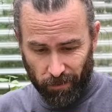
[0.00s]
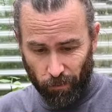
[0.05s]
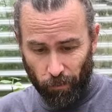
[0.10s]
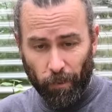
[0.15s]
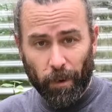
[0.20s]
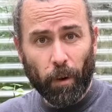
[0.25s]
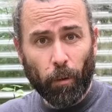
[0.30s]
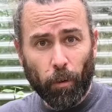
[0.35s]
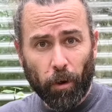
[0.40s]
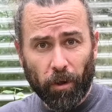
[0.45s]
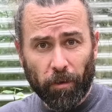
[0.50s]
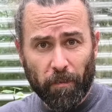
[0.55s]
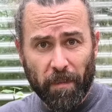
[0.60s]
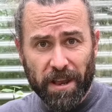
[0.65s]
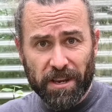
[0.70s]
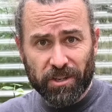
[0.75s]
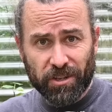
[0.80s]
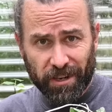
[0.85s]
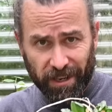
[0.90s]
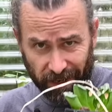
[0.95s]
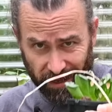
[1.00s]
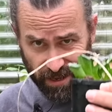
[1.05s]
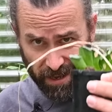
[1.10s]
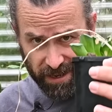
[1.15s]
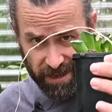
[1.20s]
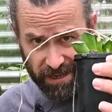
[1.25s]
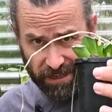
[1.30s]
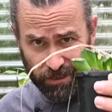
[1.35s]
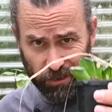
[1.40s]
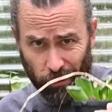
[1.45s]
Well worth mentioning.
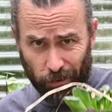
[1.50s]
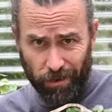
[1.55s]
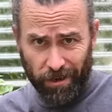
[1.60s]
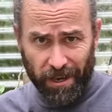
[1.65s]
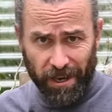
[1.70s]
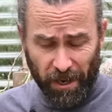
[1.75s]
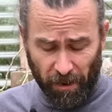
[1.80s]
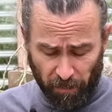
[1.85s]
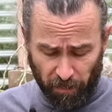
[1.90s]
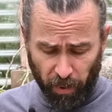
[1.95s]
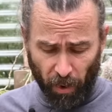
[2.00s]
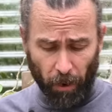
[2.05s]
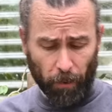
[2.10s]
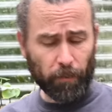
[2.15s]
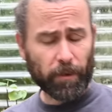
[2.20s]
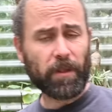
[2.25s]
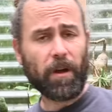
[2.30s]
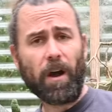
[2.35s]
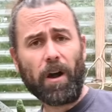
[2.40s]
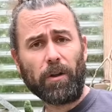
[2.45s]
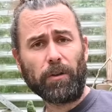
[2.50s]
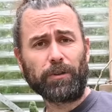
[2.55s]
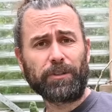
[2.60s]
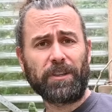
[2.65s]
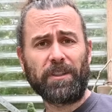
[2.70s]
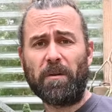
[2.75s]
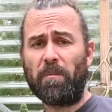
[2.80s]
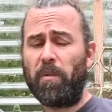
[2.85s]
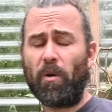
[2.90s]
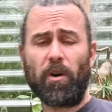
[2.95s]
You do need a pot with holes
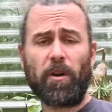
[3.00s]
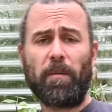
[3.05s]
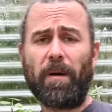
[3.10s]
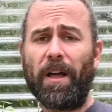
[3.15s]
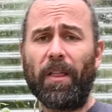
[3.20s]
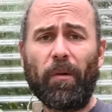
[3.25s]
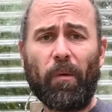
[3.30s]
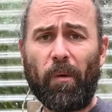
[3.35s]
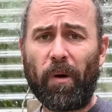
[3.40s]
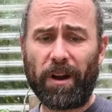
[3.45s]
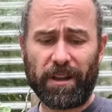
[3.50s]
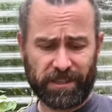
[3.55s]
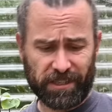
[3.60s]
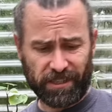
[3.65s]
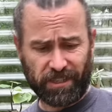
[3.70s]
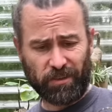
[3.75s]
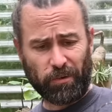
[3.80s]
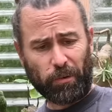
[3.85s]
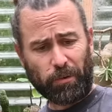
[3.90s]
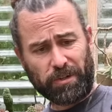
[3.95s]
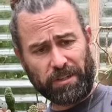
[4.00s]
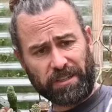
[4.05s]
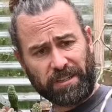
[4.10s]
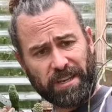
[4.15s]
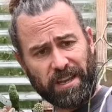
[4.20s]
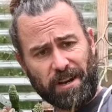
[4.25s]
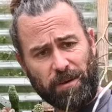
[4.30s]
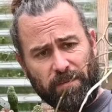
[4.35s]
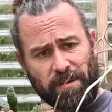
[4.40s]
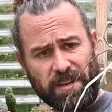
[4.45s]
in the bottom, otherwise it's all just
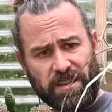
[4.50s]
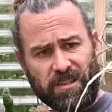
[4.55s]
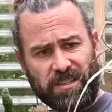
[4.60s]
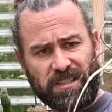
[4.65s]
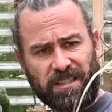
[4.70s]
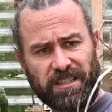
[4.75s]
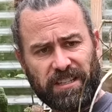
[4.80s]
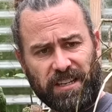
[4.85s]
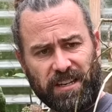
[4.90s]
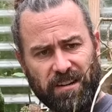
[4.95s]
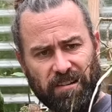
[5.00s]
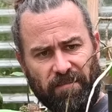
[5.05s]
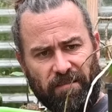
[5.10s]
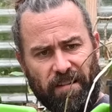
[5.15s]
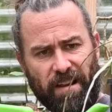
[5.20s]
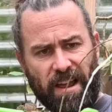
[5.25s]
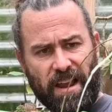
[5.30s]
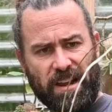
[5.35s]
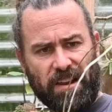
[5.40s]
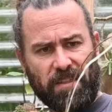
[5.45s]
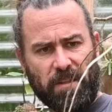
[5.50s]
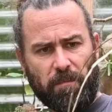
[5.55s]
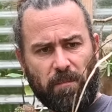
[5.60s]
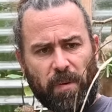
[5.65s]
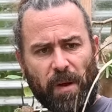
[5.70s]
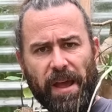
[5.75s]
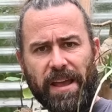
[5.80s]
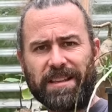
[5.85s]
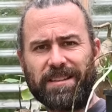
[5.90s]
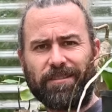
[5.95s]
going to be sitting around in the
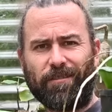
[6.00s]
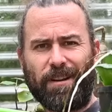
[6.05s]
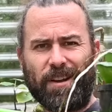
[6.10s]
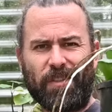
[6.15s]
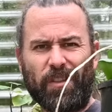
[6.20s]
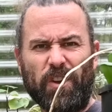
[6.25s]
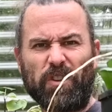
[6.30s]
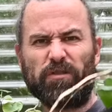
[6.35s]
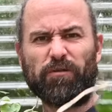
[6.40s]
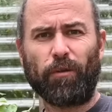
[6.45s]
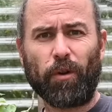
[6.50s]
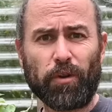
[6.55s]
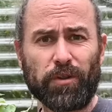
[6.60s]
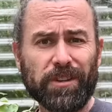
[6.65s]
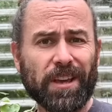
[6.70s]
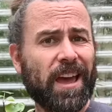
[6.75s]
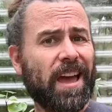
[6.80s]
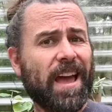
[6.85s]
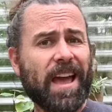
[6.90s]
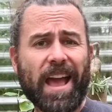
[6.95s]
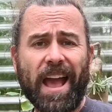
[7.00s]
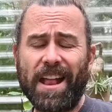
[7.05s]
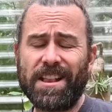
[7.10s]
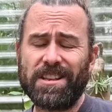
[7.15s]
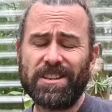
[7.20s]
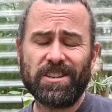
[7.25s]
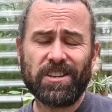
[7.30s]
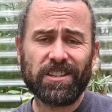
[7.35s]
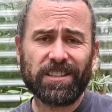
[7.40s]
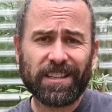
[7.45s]
base, around those roots, and
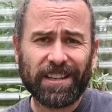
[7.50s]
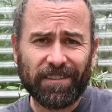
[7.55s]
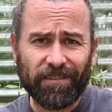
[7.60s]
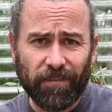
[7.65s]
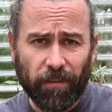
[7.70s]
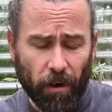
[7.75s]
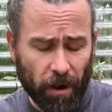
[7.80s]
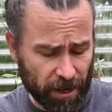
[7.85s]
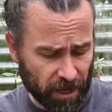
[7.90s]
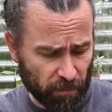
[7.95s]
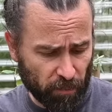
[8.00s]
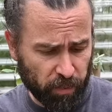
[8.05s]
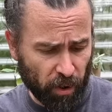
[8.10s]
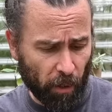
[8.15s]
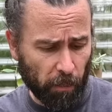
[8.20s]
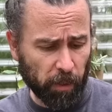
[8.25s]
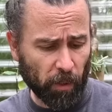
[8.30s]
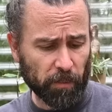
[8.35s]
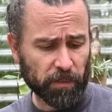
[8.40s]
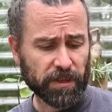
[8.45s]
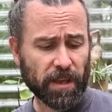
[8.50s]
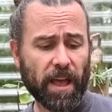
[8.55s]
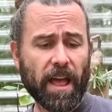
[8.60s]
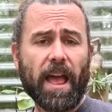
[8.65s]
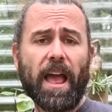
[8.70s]
you're just inviting problems.